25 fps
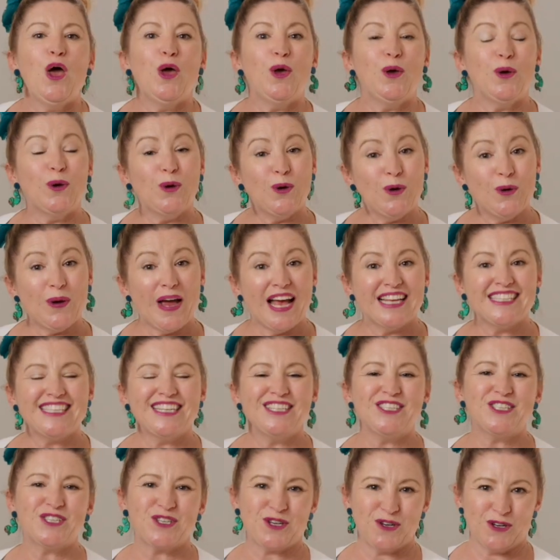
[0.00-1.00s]
U as in
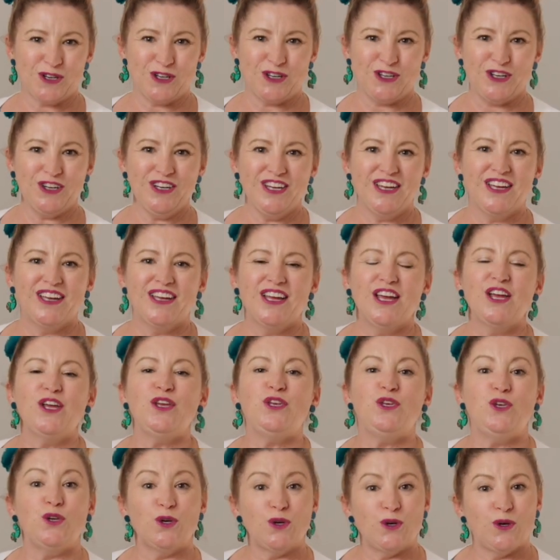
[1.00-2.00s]
screw,
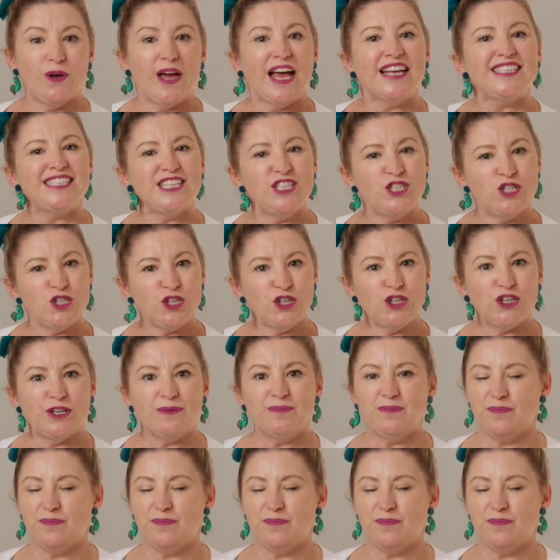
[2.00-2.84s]
U as in Jew.